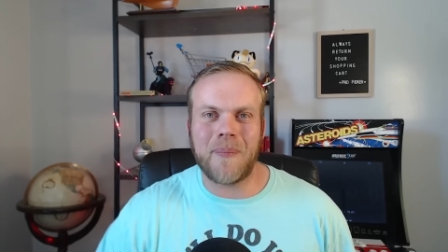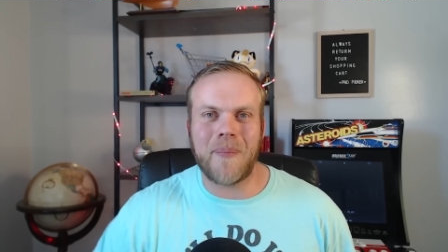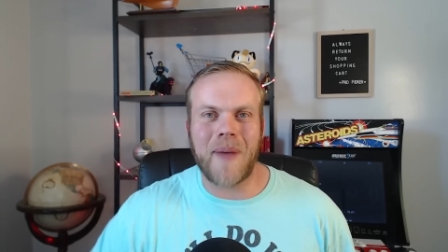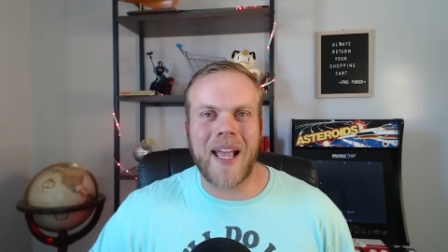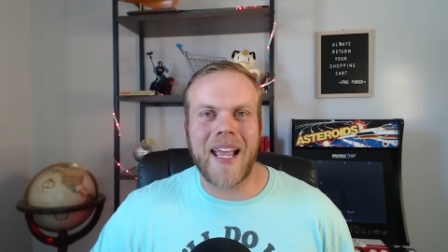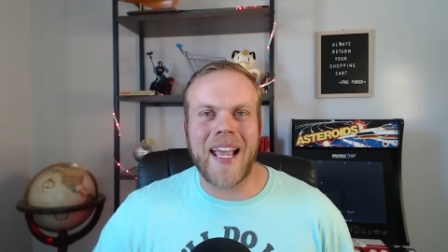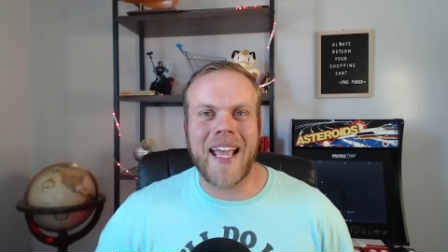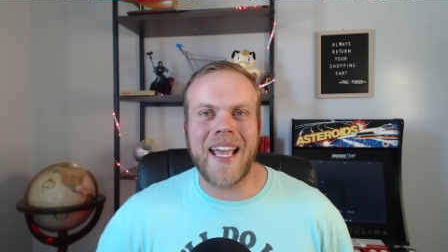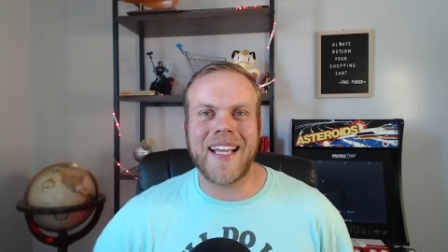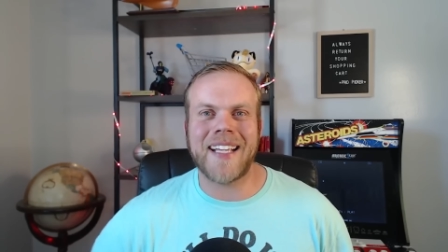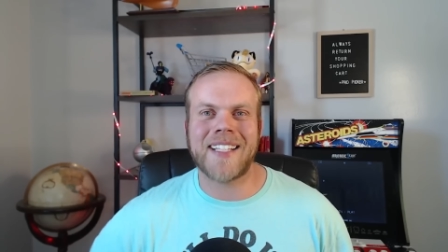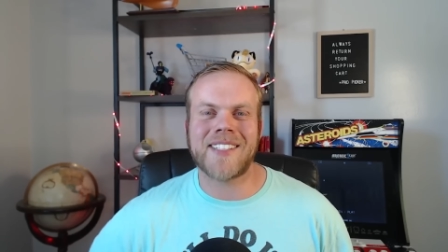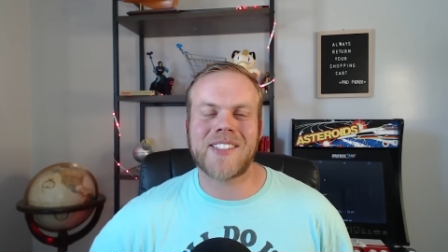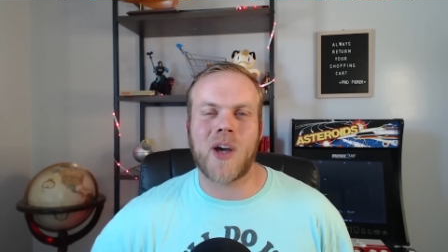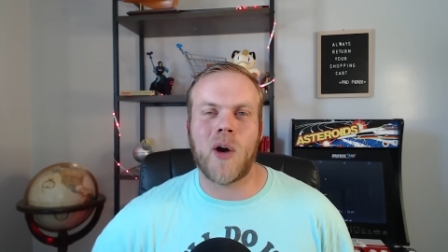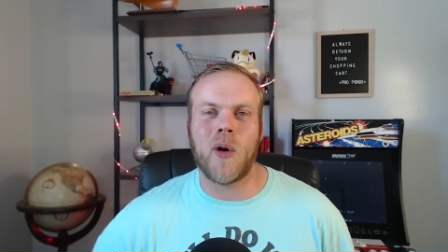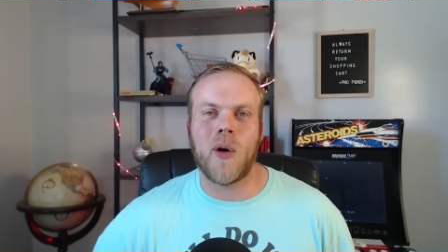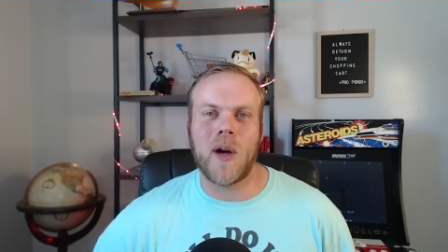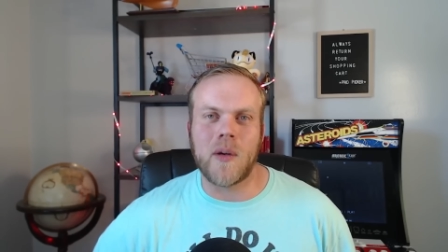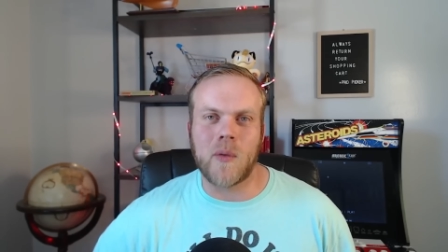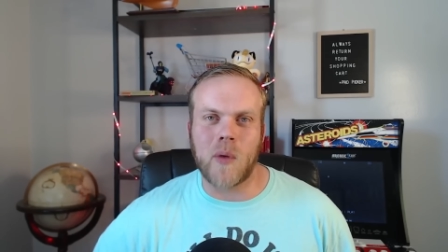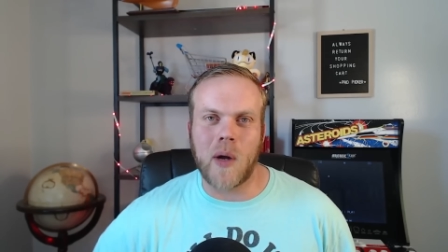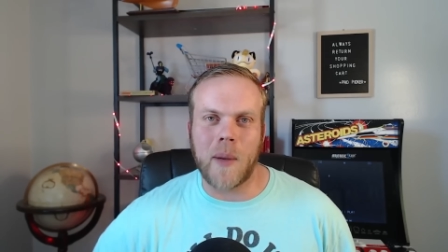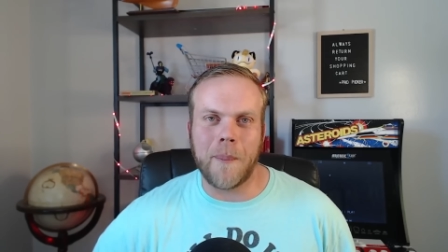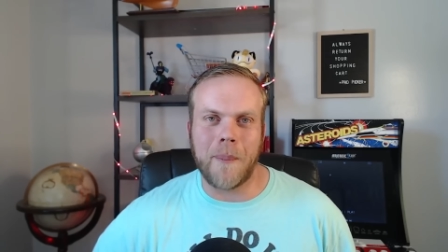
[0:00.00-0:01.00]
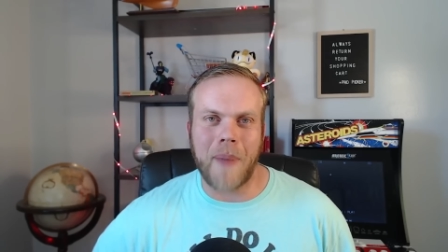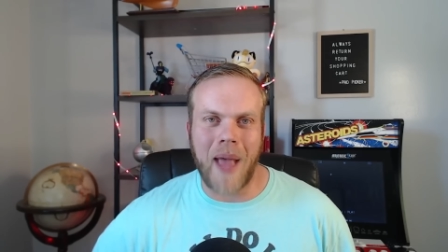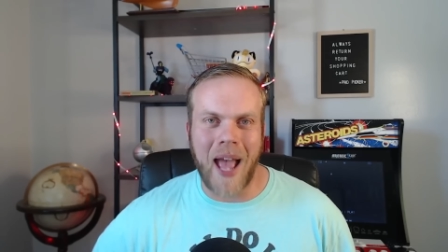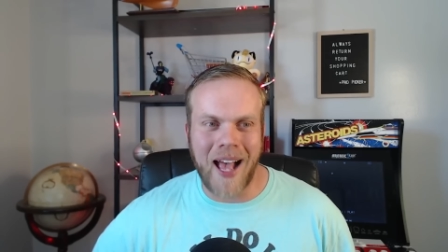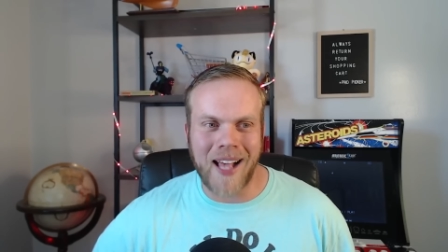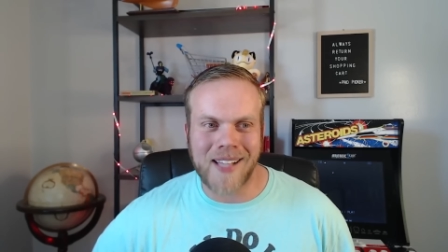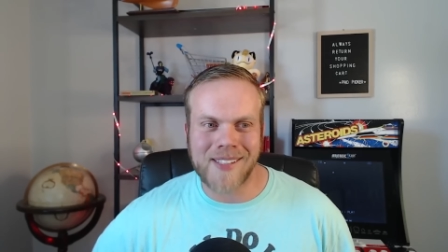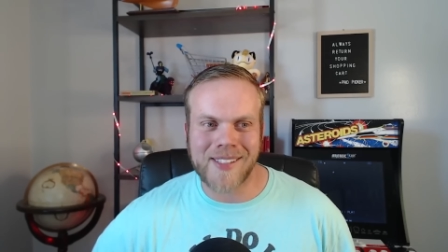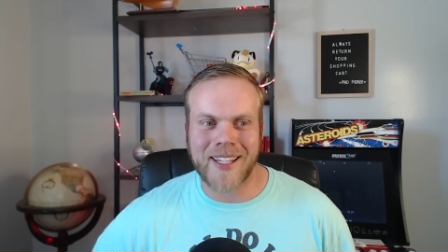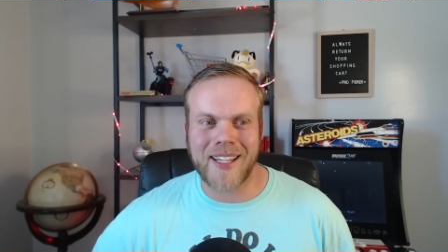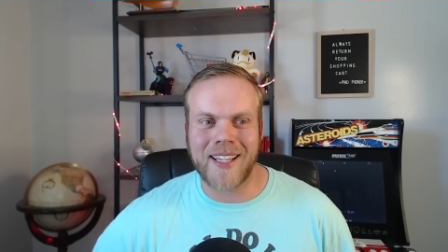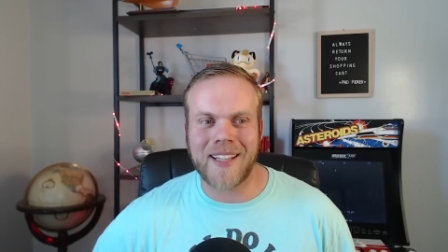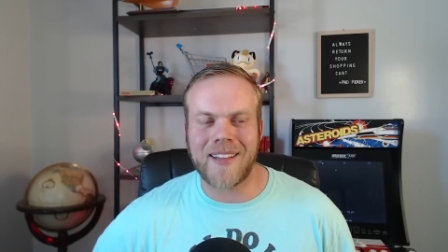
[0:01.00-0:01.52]
my eggs all in one
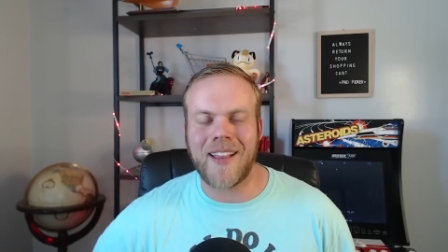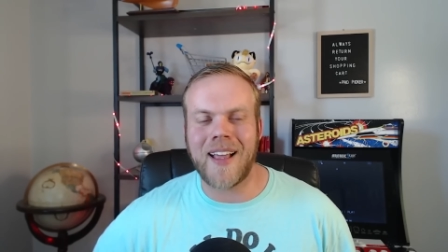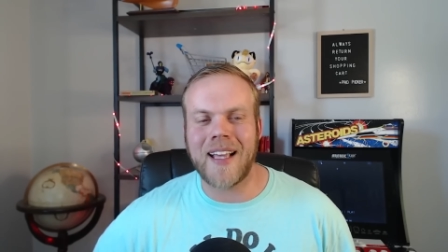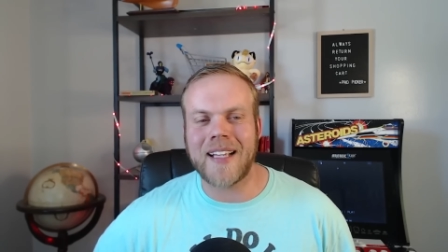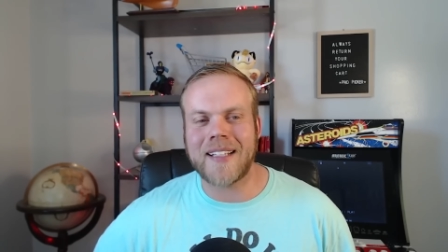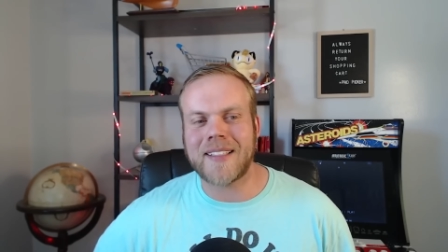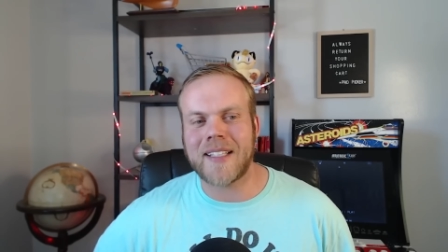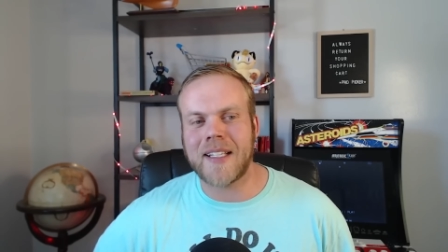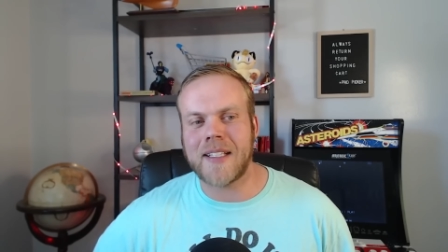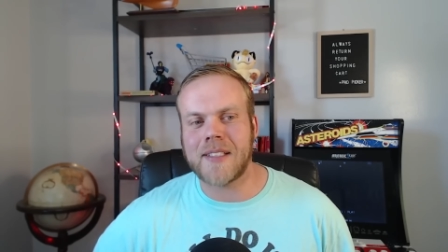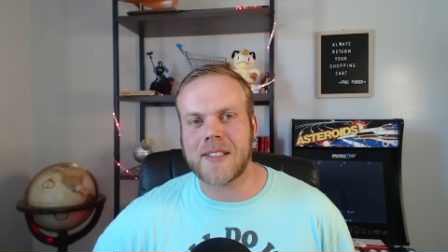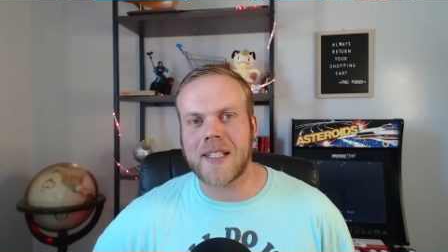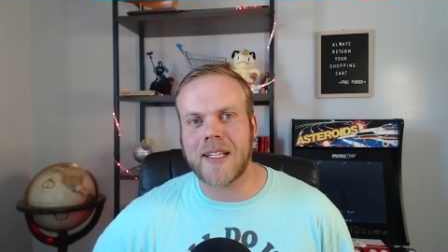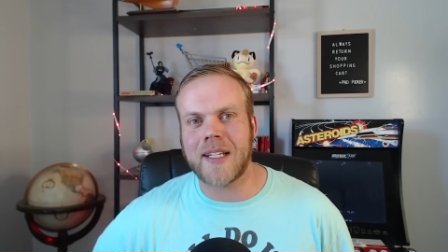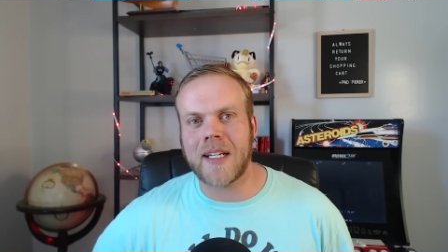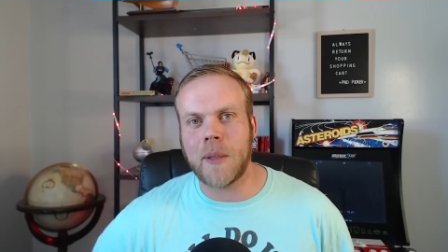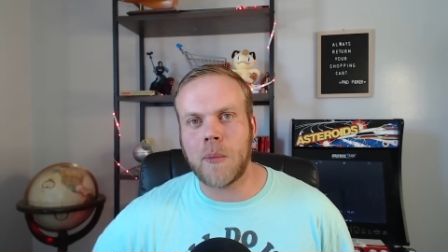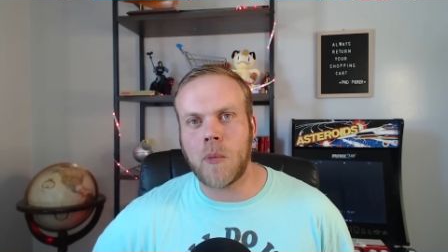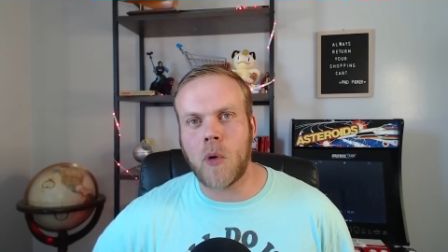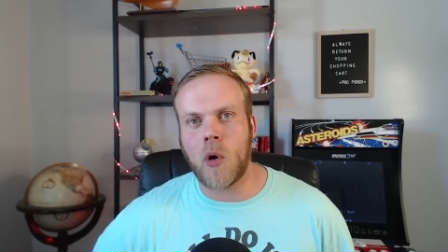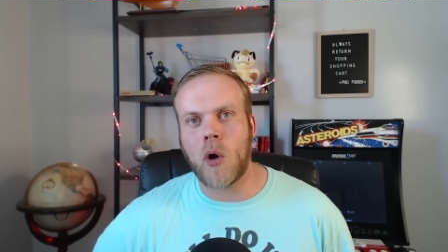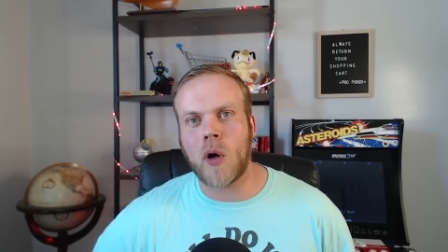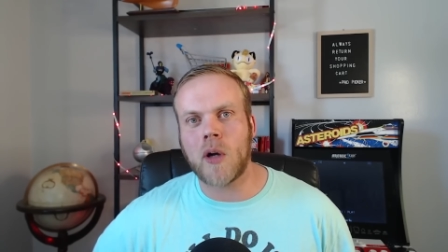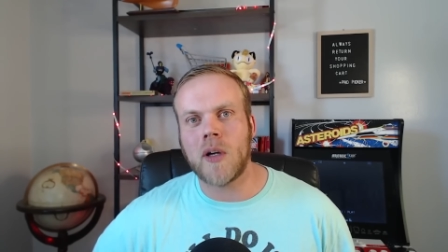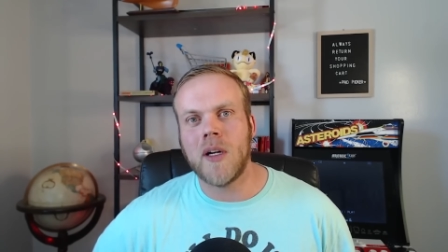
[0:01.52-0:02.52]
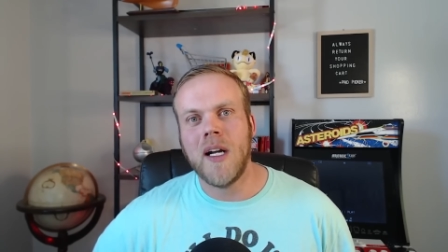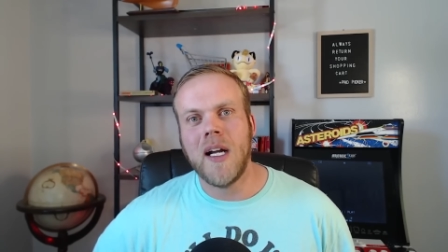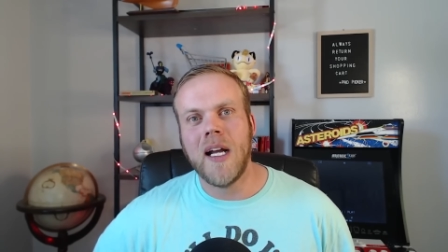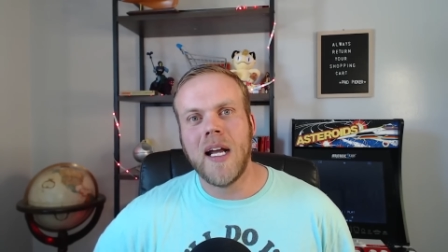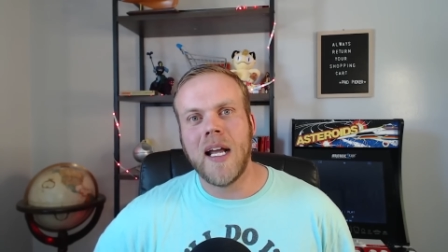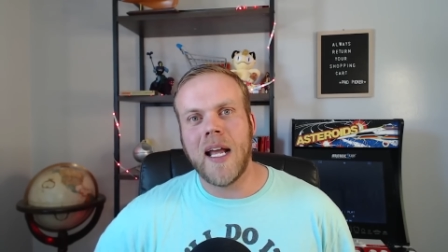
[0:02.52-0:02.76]
basket like this anymore